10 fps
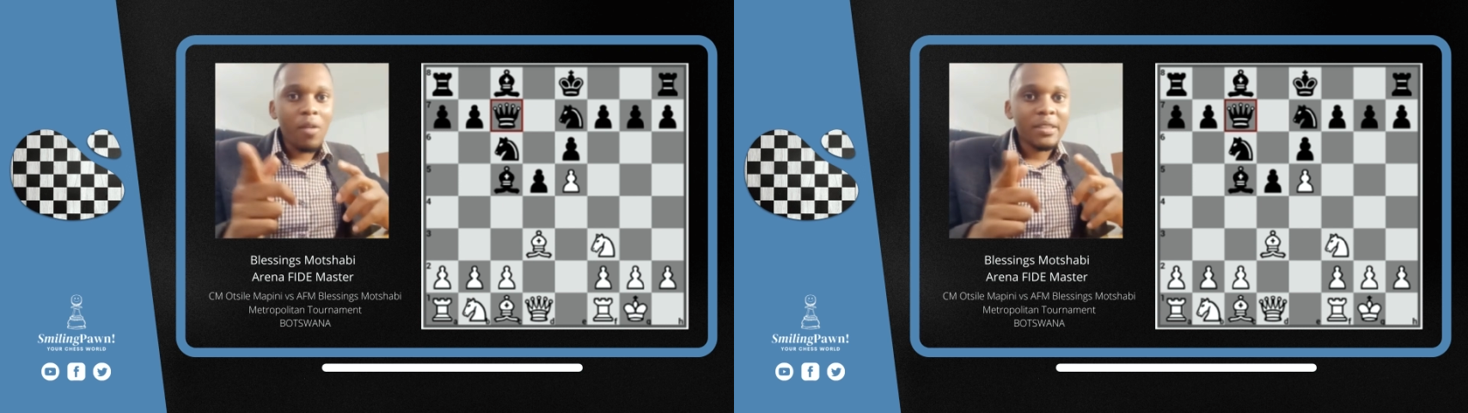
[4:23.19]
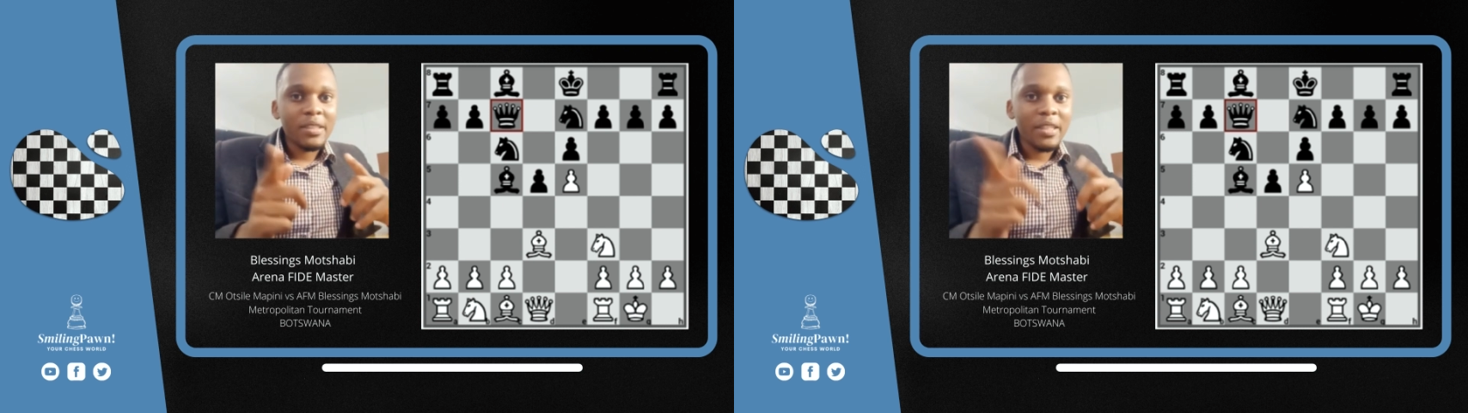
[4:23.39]

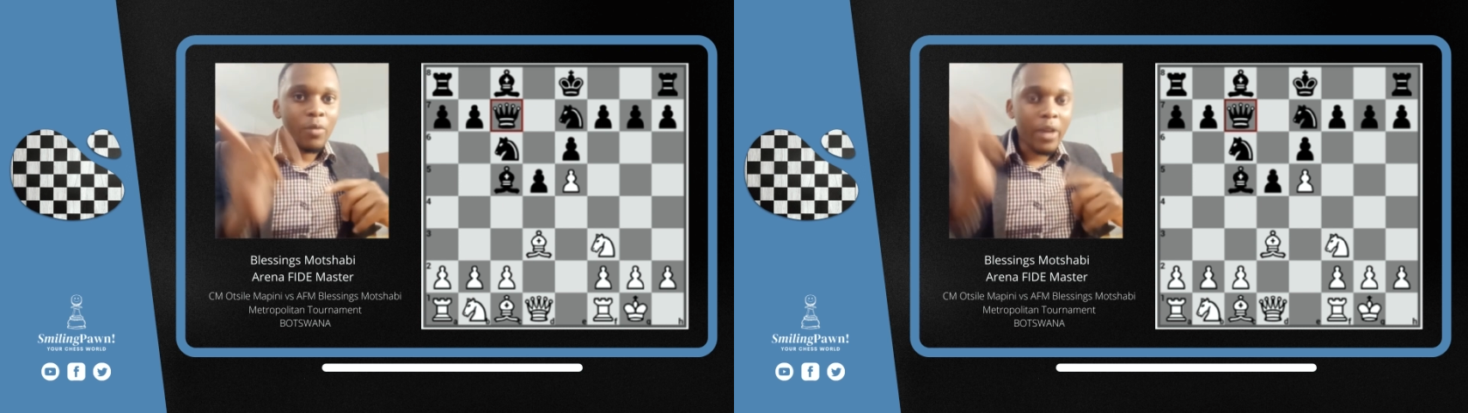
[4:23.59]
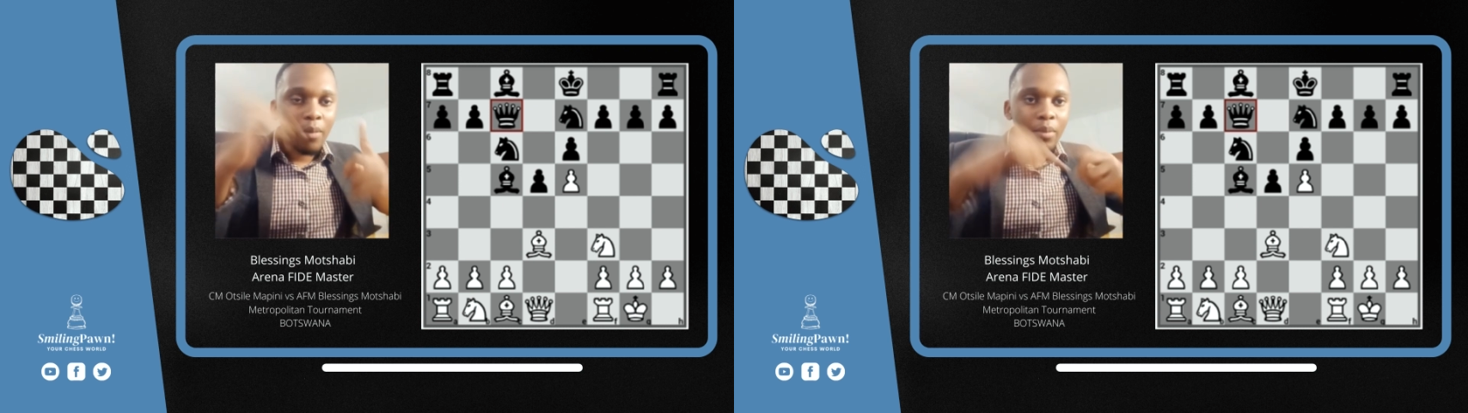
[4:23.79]
was
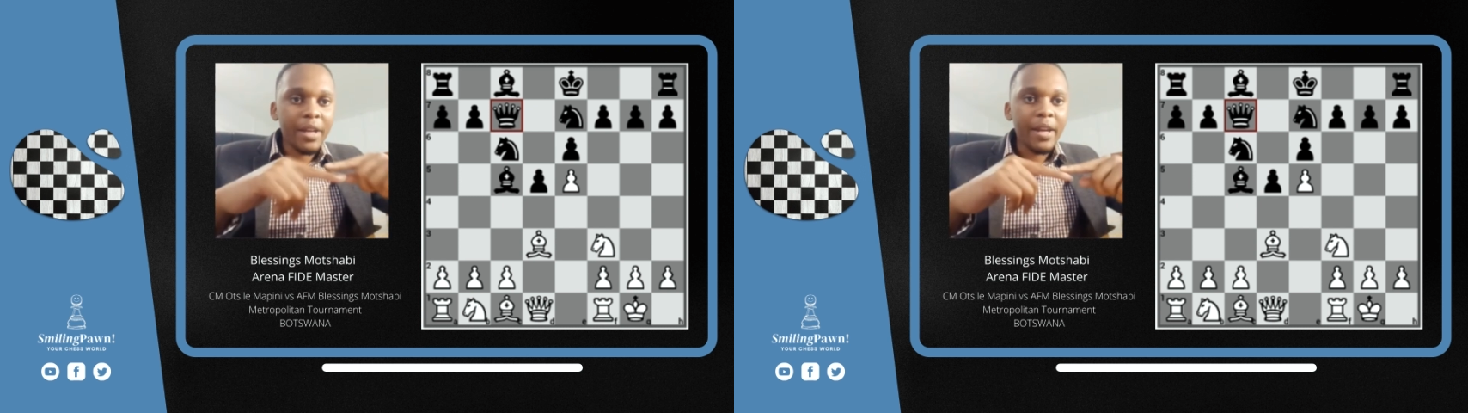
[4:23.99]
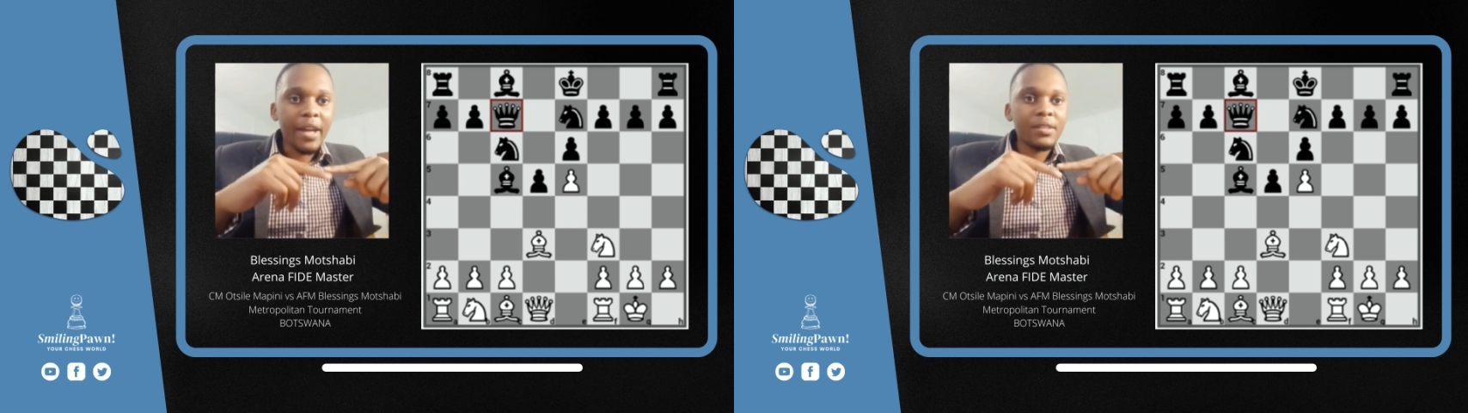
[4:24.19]
saying when I
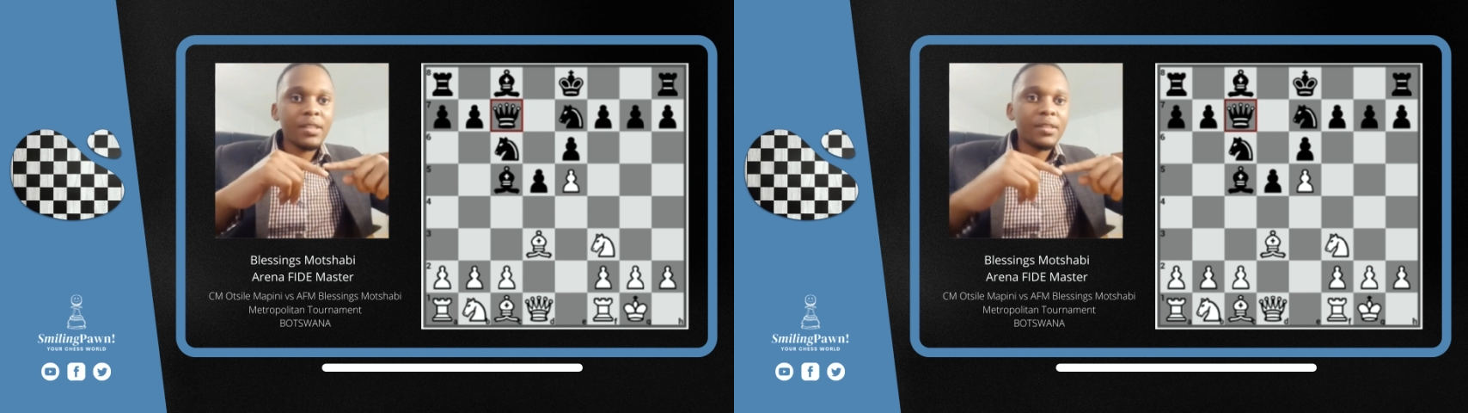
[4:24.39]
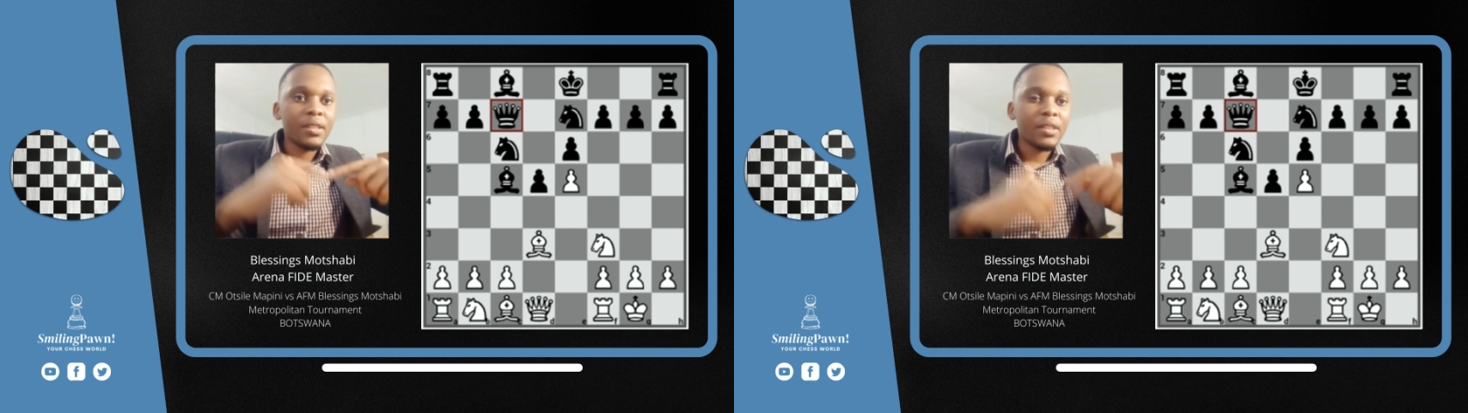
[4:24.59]
play knight
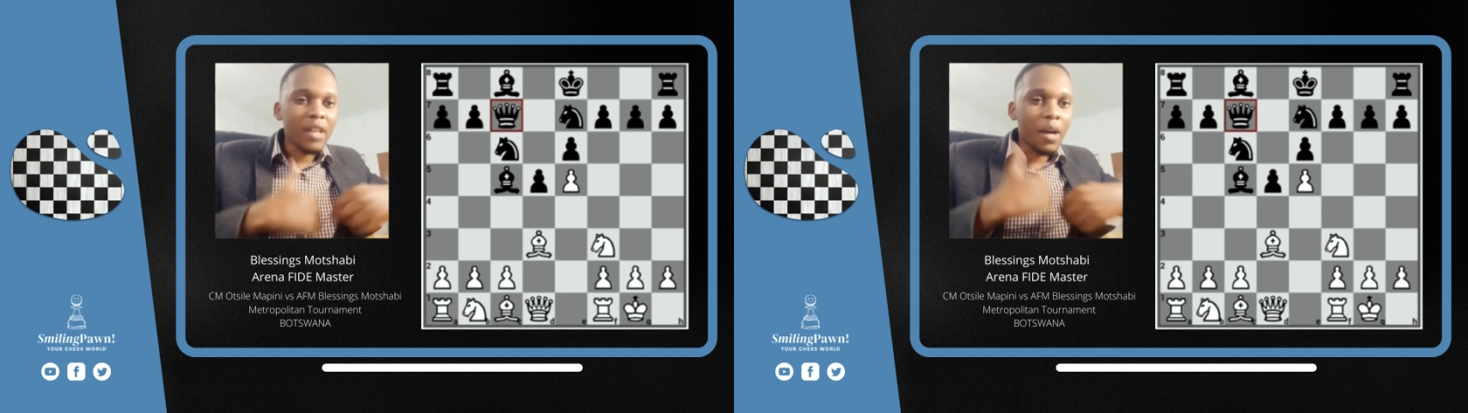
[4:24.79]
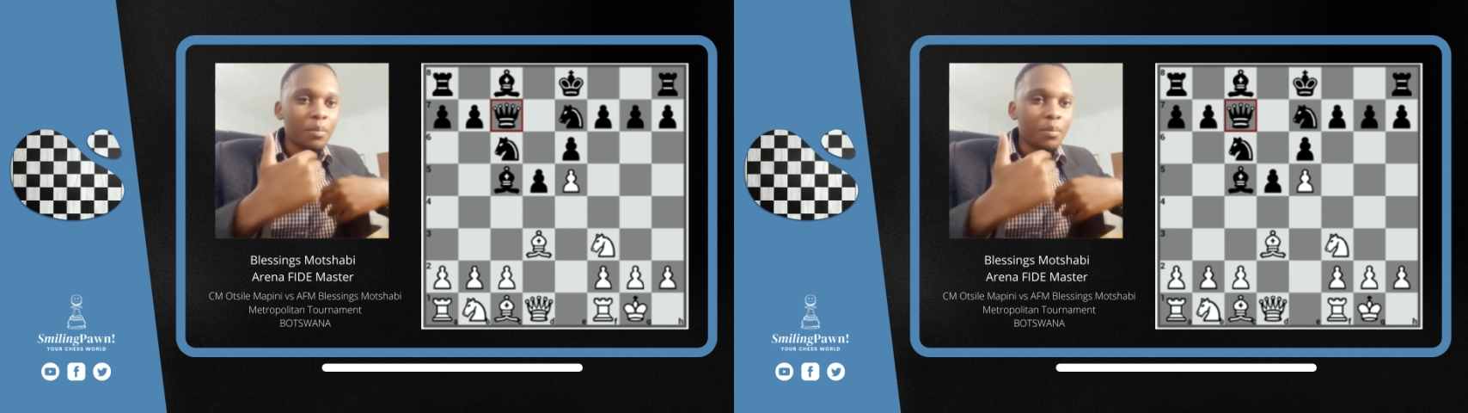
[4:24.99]
c6,